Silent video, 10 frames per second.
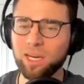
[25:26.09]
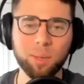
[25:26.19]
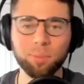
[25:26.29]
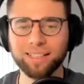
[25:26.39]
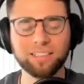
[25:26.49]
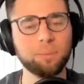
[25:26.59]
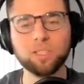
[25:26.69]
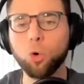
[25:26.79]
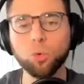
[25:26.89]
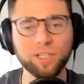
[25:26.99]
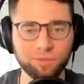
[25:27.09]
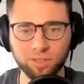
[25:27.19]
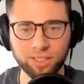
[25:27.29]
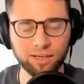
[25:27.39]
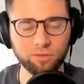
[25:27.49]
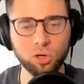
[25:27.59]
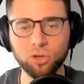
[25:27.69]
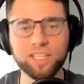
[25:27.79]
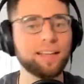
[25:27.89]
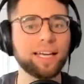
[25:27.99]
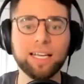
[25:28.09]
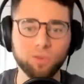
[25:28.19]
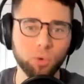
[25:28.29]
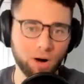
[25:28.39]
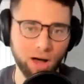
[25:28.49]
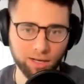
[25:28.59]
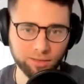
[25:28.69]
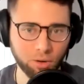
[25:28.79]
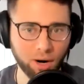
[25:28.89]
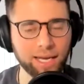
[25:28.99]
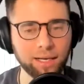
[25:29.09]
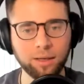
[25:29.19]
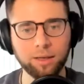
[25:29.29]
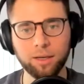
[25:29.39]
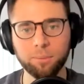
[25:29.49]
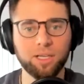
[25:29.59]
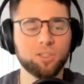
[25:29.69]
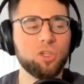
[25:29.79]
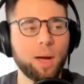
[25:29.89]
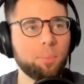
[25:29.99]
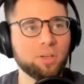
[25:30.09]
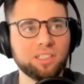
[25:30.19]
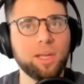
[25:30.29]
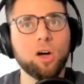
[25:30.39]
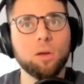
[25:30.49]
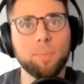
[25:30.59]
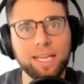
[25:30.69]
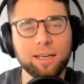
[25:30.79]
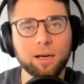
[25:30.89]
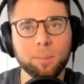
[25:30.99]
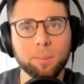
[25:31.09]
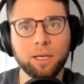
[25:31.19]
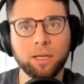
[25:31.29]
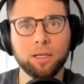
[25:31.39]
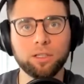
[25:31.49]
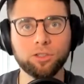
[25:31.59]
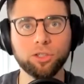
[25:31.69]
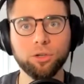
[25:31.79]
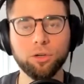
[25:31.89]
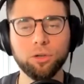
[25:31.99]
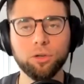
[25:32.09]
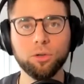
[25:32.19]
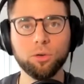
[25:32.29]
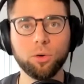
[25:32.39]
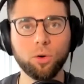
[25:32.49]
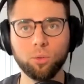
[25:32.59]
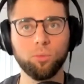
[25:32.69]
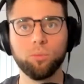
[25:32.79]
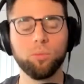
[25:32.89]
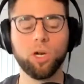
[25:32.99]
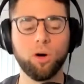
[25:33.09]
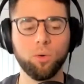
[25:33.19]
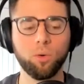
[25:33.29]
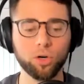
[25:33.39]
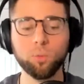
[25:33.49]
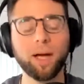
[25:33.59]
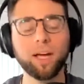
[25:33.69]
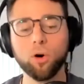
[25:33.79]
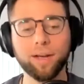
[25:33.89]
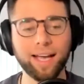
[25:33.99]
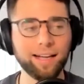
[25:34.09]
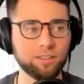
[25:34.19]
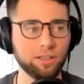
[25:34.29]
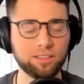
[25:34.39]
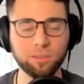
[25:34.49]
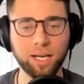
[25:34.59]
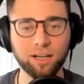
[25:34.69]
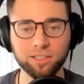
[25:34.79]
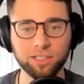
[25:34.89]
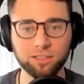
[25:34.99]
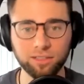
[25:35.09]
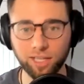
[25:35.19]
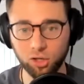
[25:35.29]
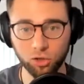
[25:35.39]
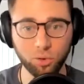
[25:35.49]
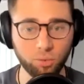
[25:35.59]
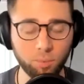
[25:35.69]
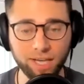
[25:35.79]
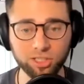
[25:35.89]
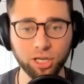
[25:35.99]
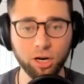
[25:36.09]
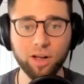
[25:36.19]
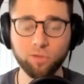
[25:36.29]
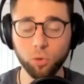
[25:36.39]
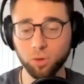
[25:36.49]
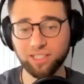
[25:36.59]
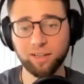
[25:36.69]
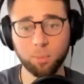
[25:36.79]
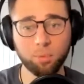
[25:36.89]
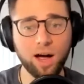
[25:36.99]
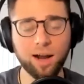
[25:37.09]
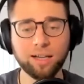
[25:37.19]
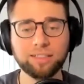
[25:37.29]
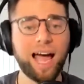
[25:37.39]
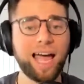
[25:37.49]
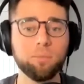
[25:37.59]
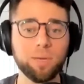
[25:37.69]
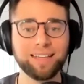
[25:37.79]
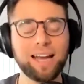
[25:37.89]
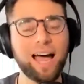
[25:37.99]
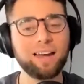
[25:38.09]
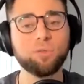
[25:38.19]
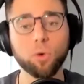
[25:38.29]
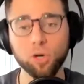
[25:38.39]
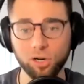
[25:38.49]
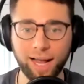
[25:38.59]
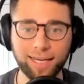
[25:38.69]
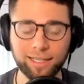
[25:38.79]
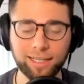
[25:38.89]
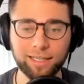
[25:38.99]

B two B play, it's going to be totally different than if you're selling Absolutely. an info product, right? Yes. Because Absolutely. you might put something on Medium to, you know, or you might go guest on somebody else's, like you're doing with my show. If you were selling mm-hmm. a product, I could be right. there for your ninety.